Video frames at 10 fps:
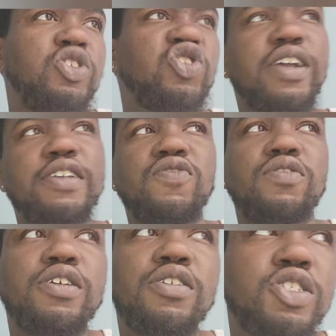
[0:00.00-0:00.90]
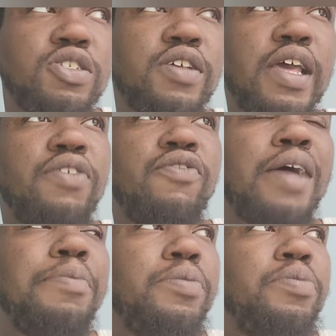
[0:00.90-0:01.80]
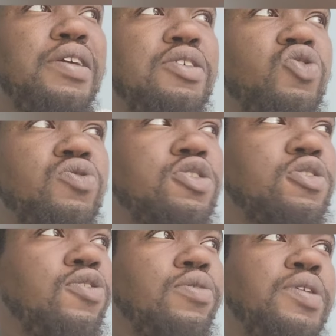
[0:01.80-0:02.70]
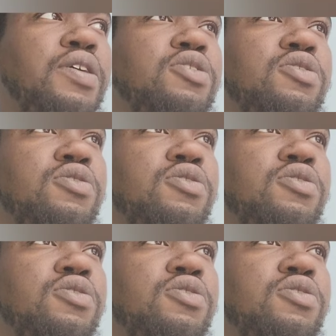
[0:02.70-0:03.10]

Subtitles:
transfer energy at a rapid pace or slower pace,